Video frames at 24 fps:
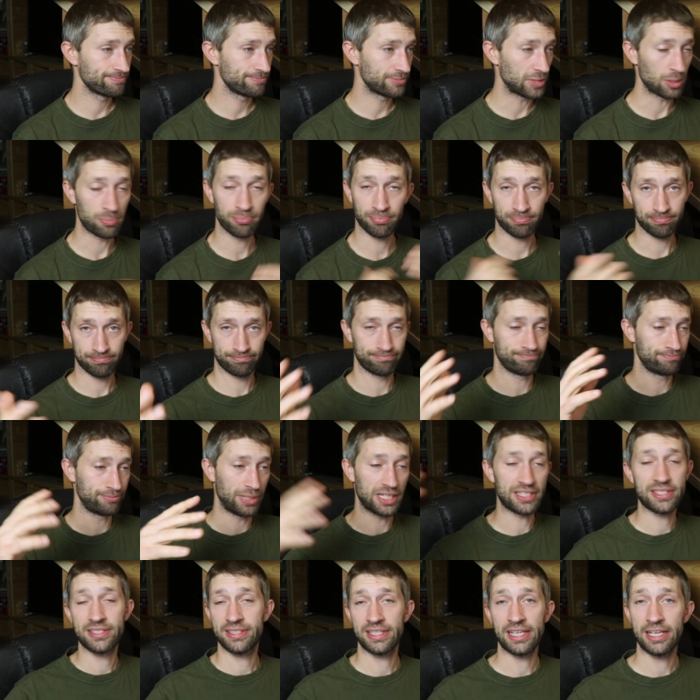the
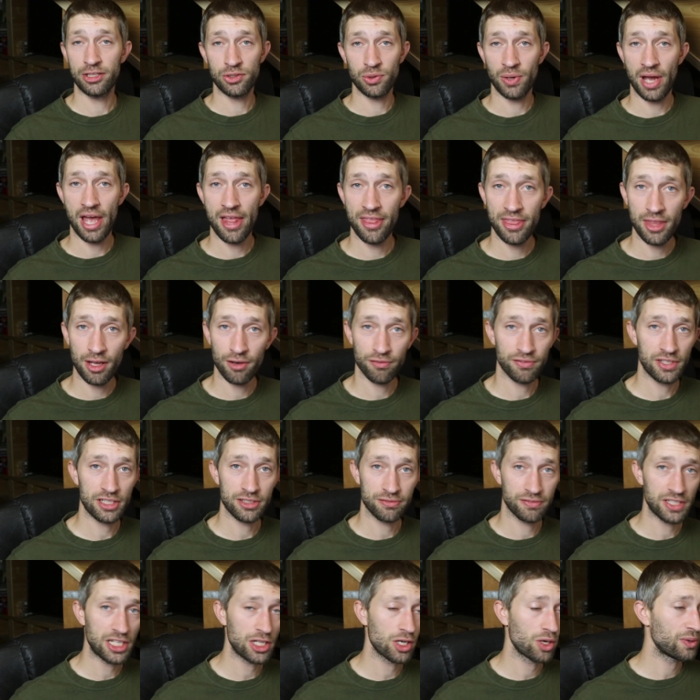best thing to end off
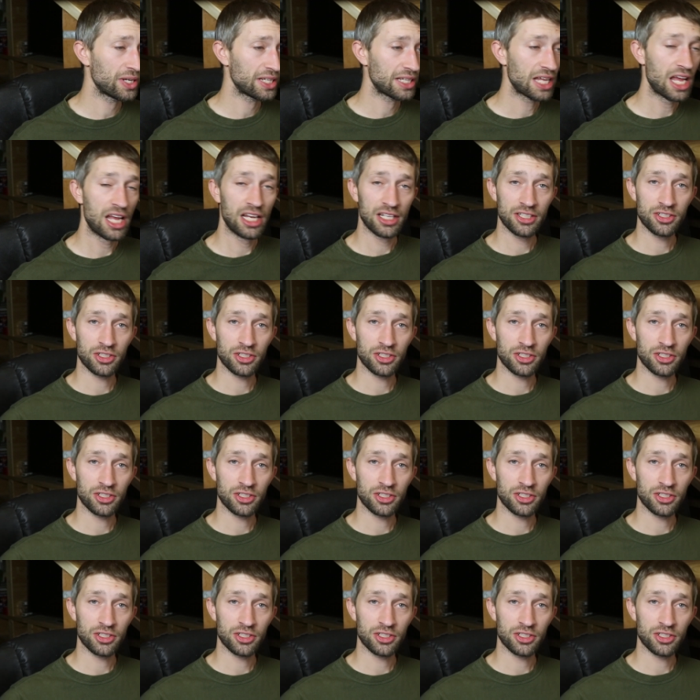this video with.